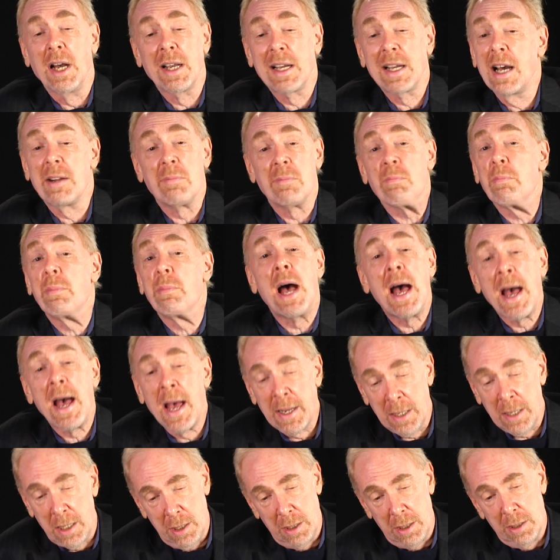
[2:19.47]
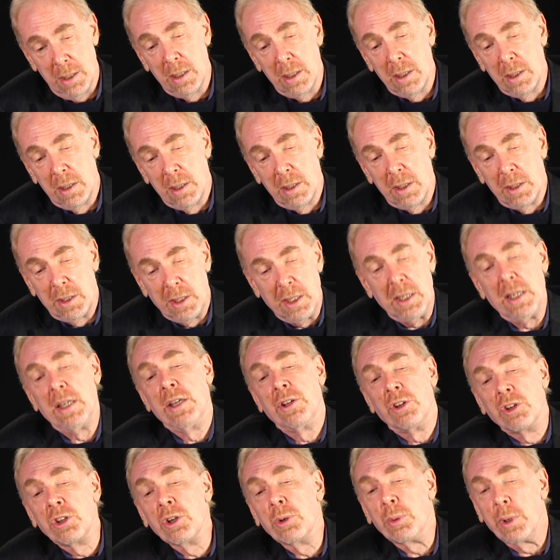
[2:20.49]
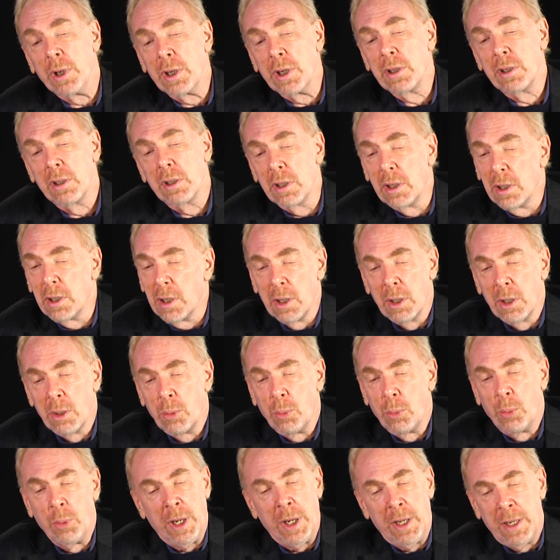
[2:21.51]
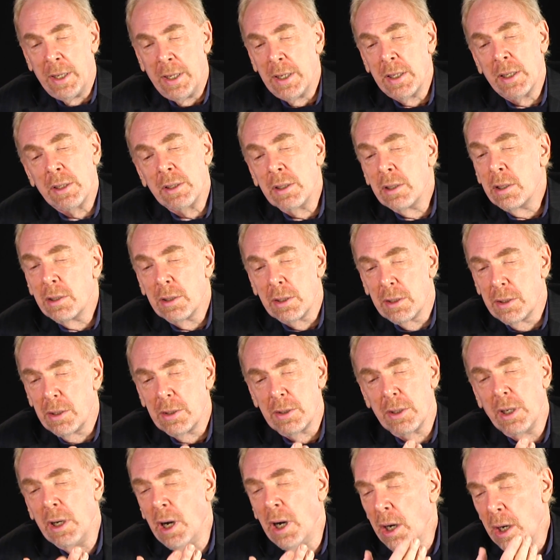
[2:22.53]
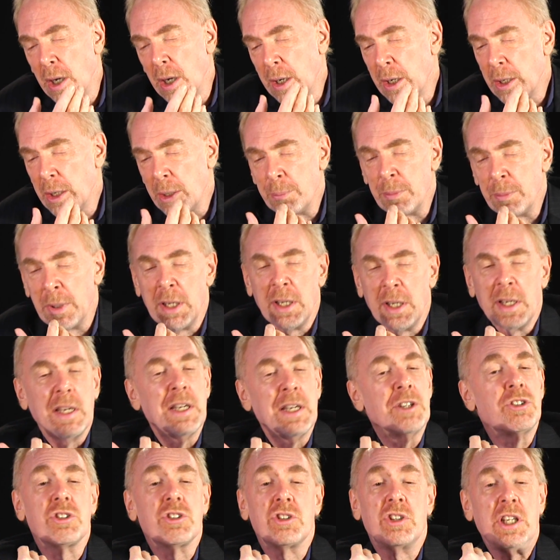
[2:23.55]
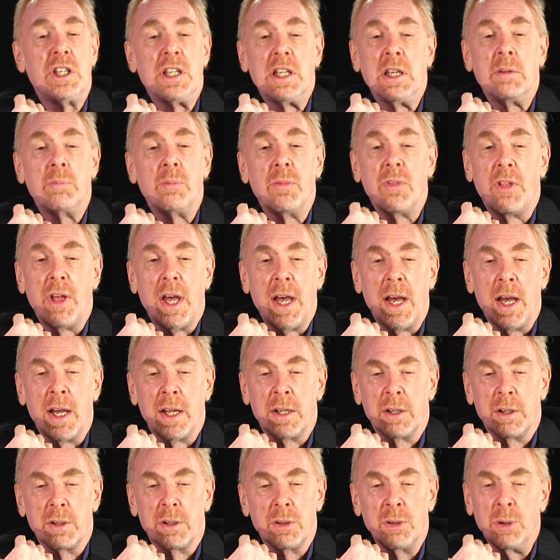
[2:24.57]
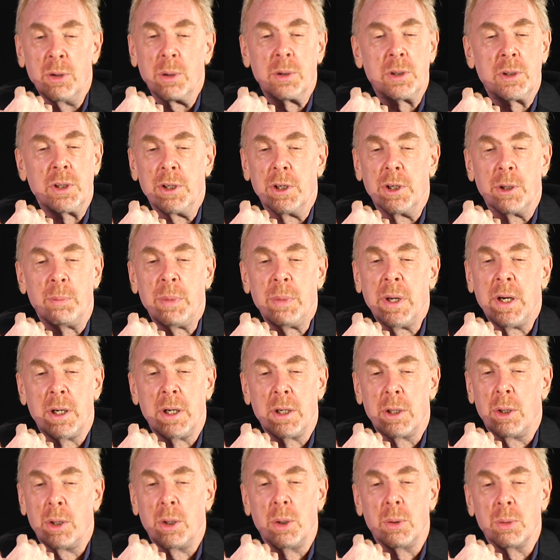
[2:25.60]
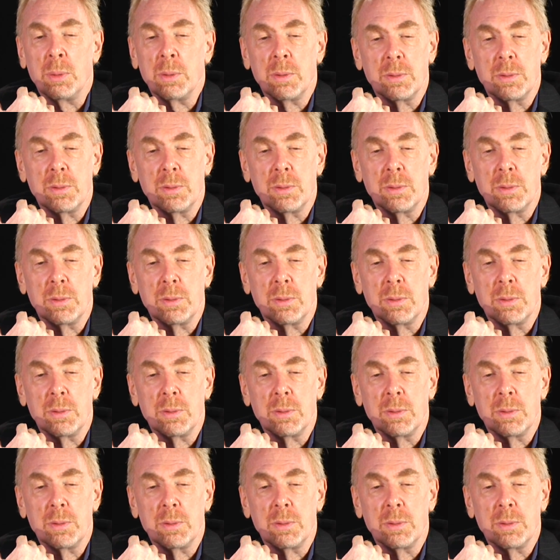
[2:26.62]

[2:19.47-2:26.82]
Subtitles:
I got back into it when it seemed that nuclear peril